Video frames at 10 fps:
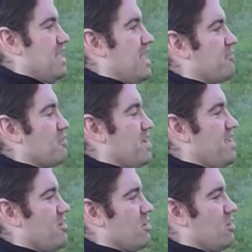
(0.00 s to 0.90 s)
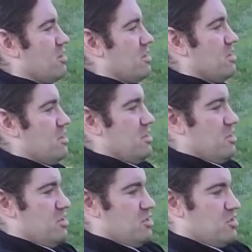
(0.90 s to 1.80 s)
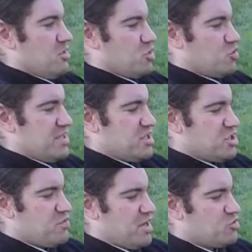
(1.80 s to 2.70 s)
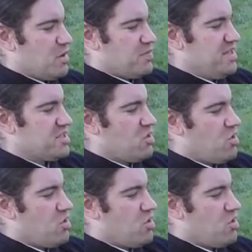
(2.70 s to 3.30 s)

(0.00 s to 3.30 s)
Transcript: And from here, transition by dropping this